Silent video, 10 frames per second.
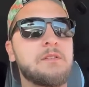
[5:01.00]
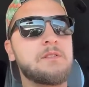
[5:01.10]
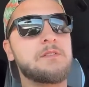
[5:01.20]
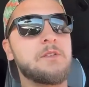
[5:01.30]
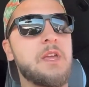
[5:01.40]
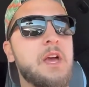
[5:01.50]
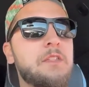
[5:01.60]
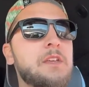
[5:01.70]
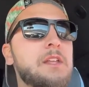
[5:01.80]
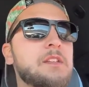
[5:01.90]
So yeah, I
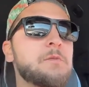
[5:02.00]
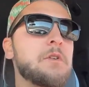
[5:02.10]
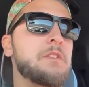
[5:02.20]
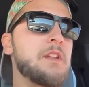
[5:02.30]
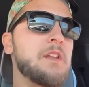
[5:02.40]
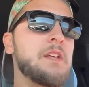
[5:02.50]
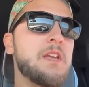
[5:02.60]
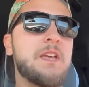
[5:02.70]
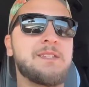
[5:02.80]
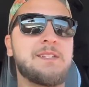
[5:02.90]
think it is worth it.
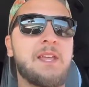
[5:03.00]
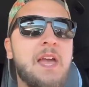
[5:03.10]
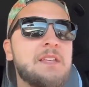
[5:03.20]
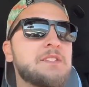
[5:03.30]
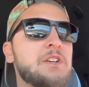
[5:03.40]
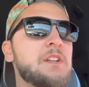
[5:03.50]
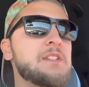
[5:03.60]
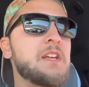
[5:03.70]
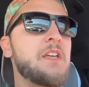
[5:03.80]
Is it as good as I